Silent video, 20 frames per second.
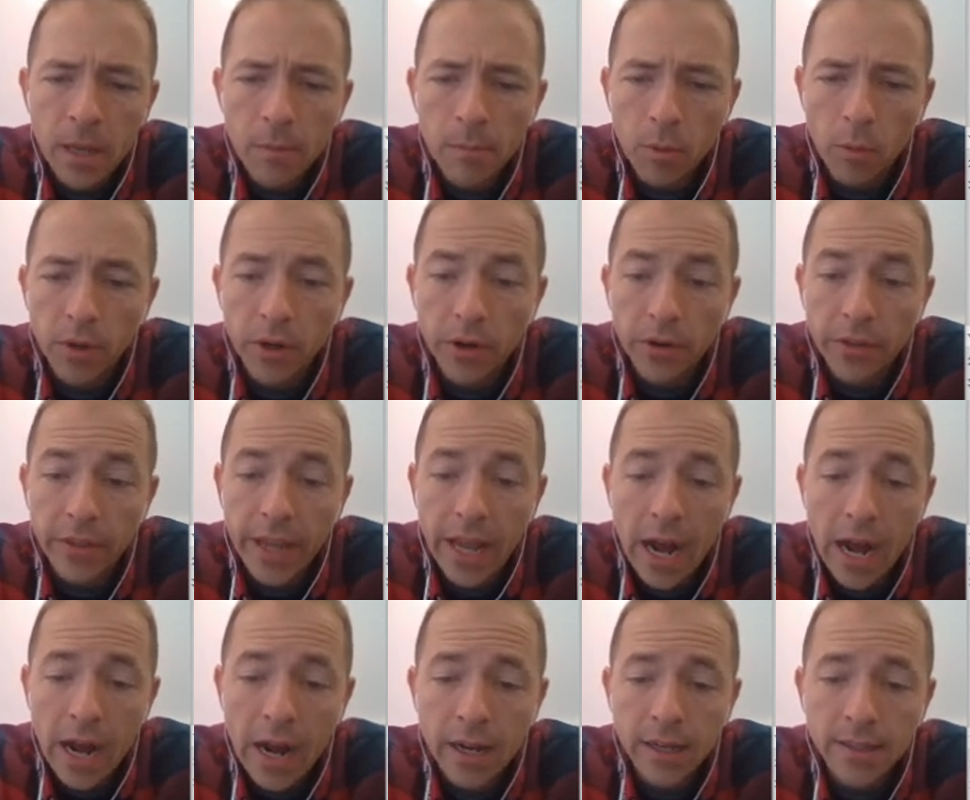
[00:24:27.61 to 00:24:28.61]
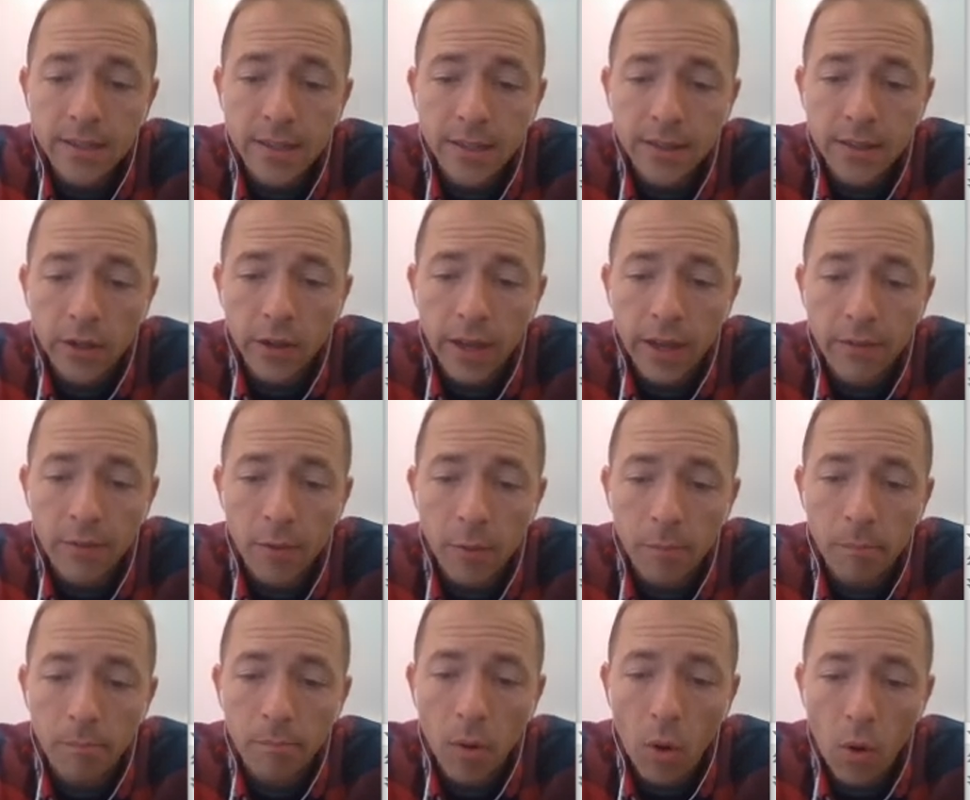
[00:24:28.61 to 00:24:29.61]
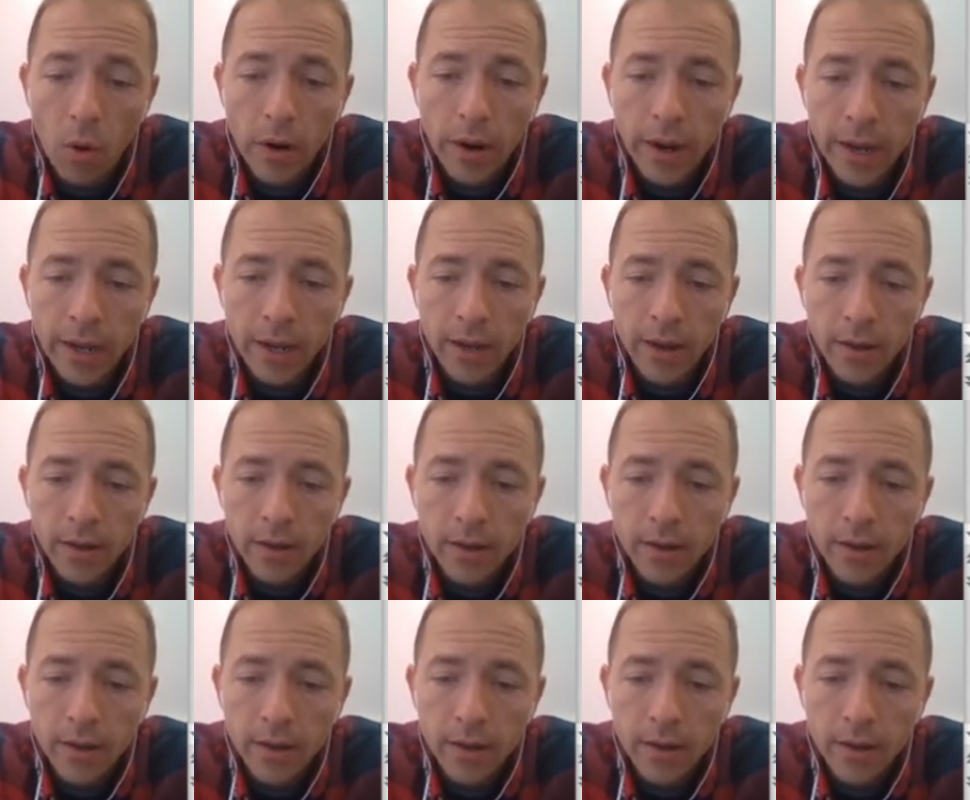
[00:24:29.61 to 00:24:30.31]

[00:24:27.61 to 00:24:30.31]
But what are the odds that they'll have a boy